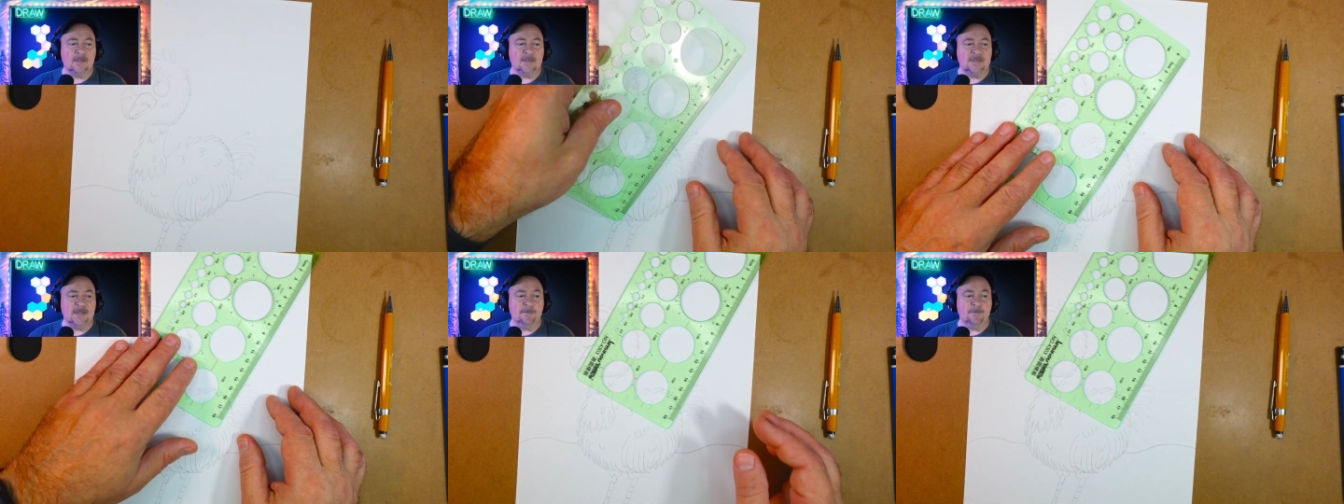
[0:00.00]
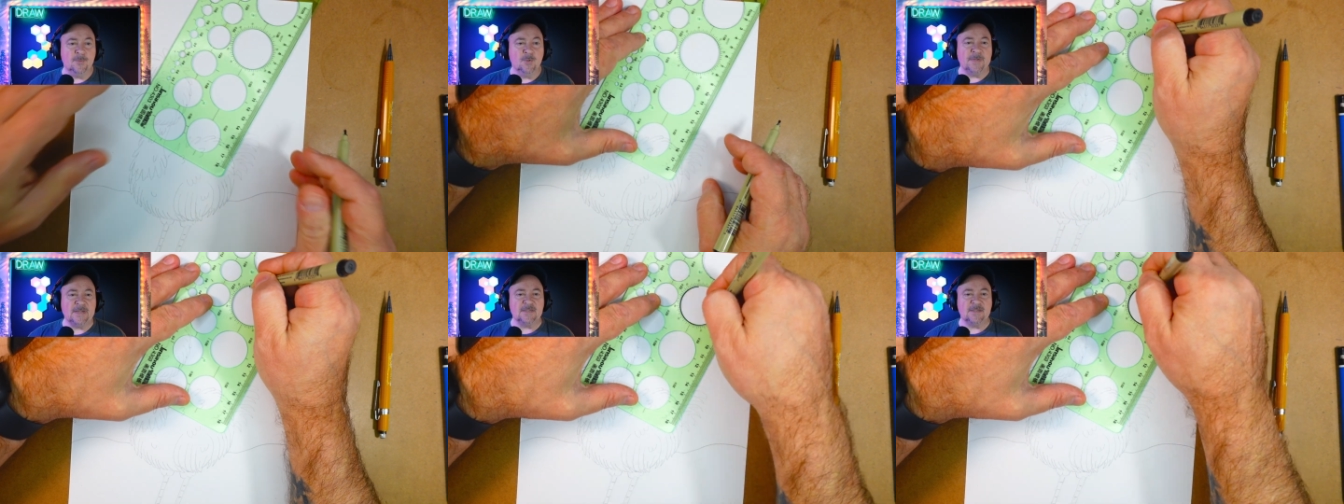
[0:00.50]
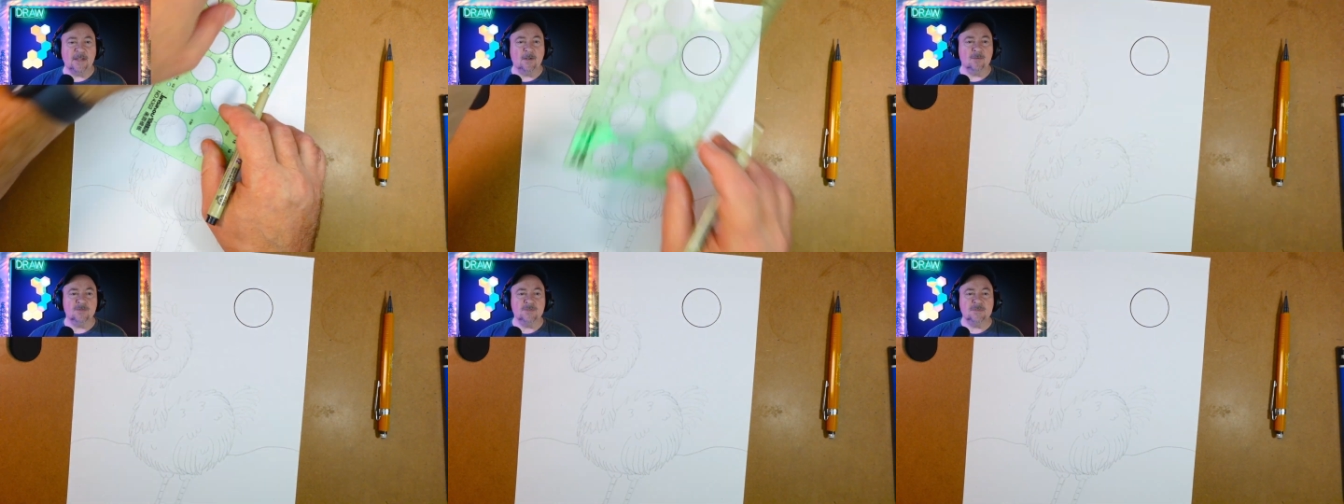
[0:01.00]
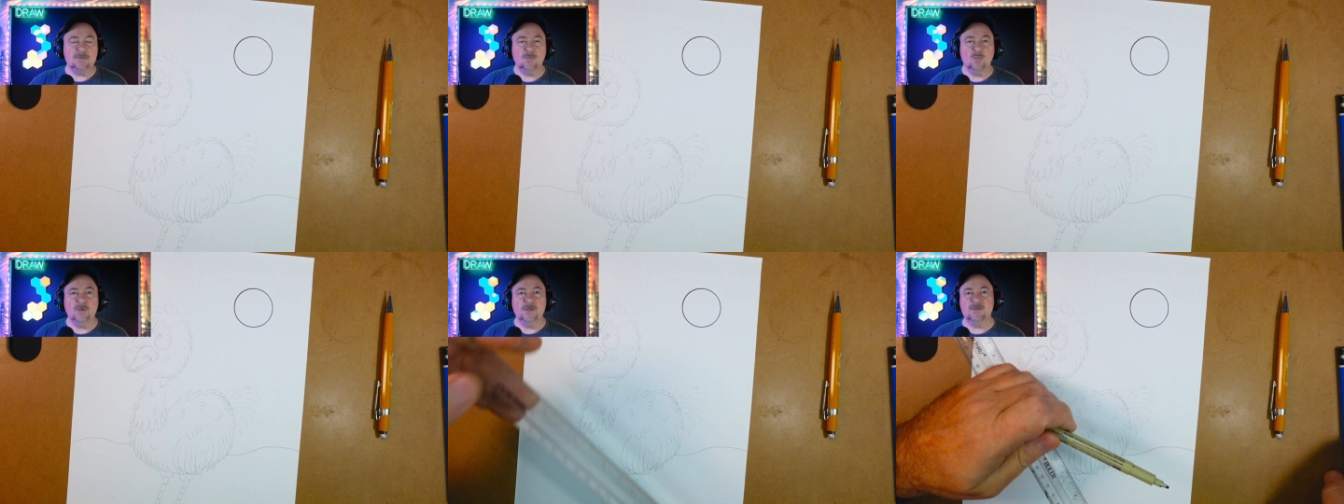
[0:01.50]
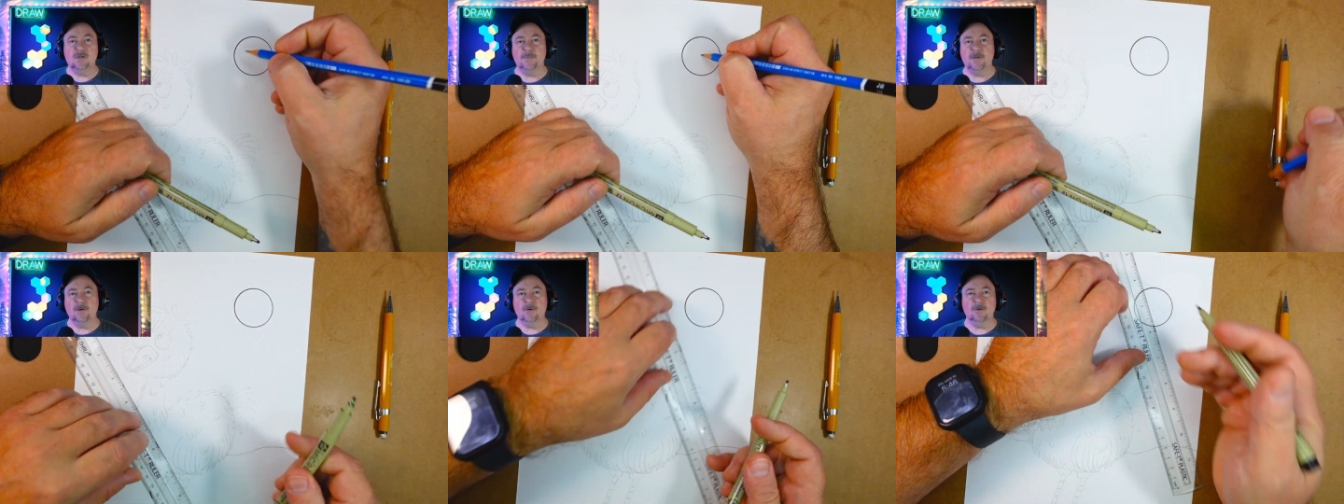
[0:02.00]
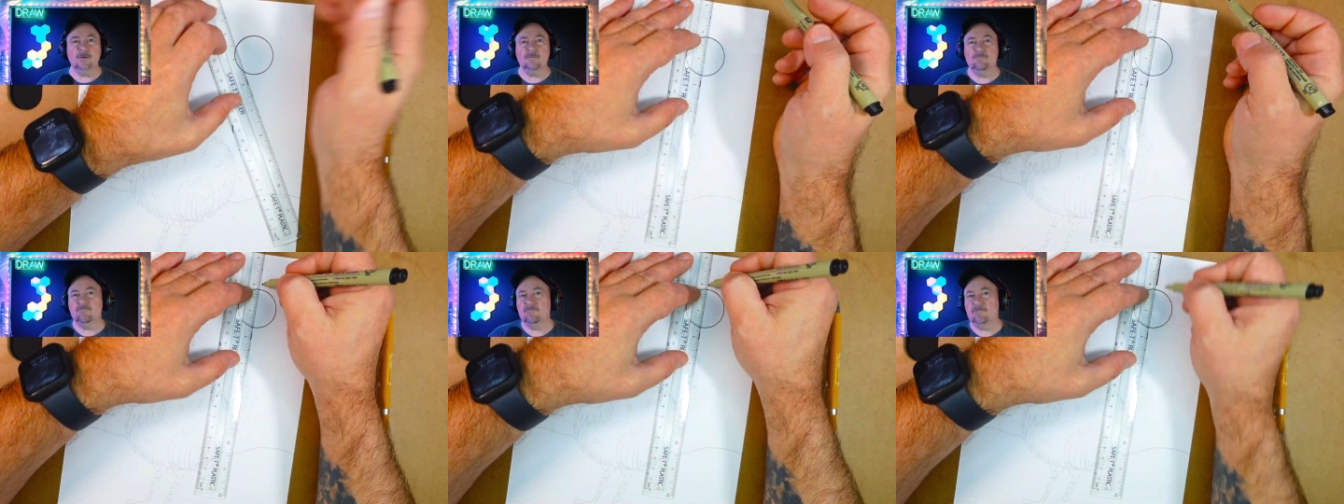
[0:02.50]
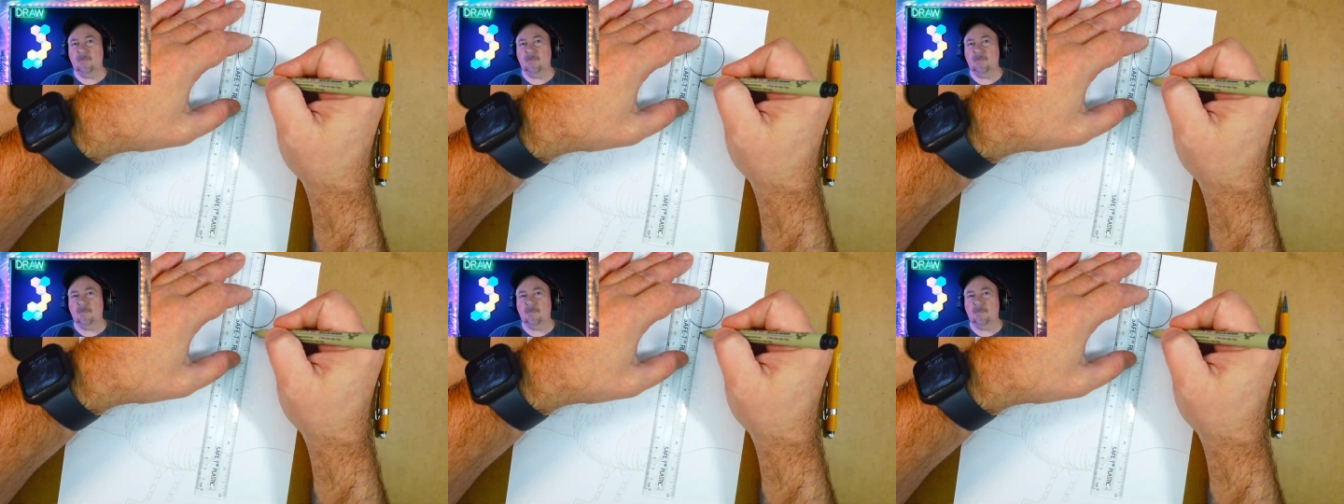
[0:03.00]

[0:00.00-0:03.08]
deep booming sounds, which can be heard a